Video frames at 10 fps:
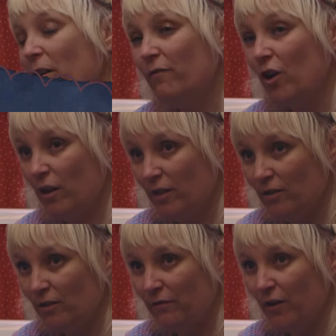
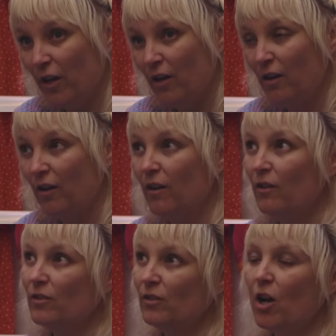advice for
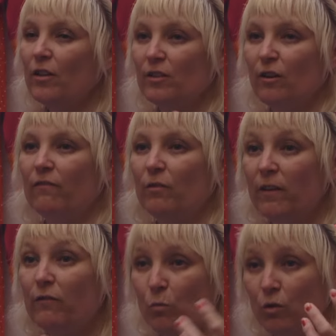starting off,
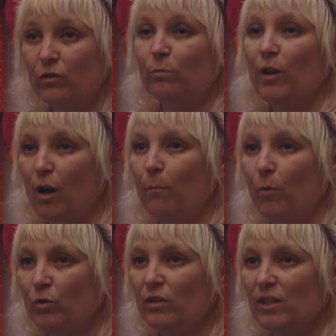if you want to become
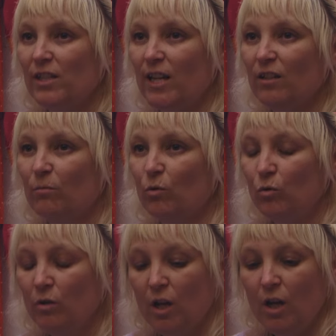more sustainable,